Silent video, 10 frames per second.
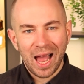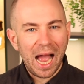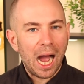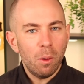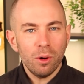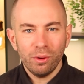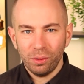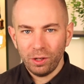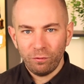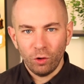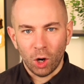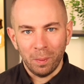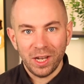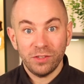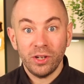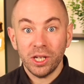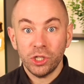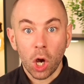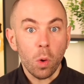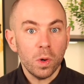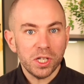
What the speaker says: our rule of thumb is that you don't want